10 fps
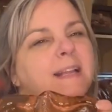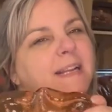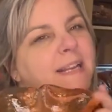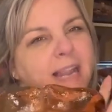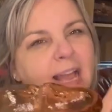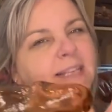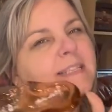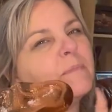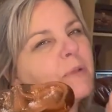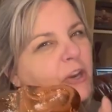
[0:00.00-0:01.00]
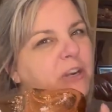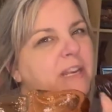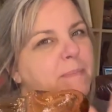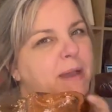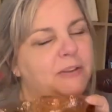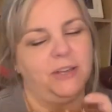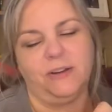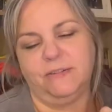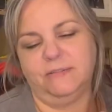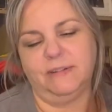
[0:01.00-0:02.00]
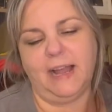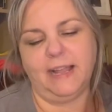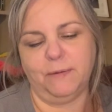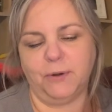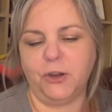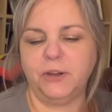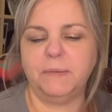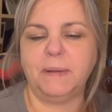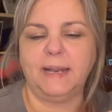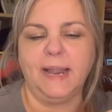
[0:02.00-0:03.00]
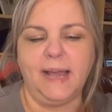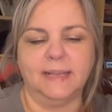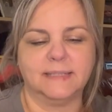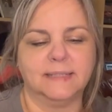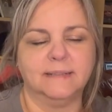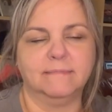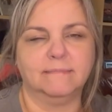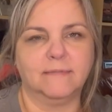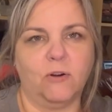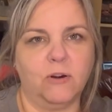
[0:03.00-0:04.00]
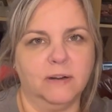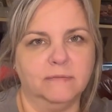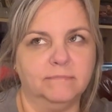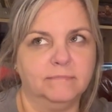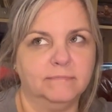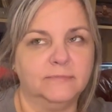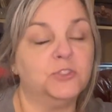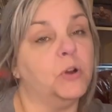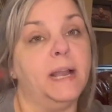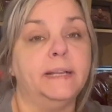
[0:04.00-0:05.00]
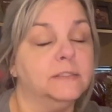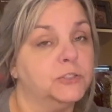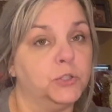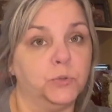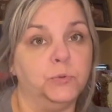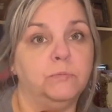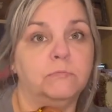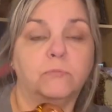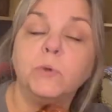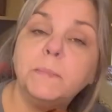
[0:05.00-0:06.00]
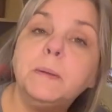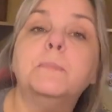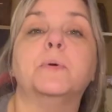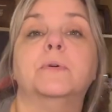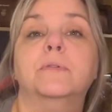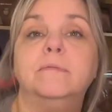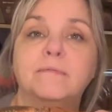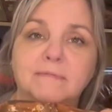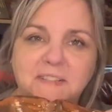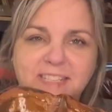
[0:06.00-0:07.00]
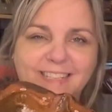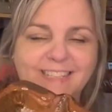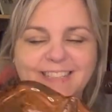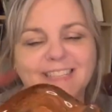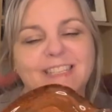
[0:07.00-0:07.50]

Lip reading: glass I'm learning about, y'all. I am learning my glass, or trying to remember the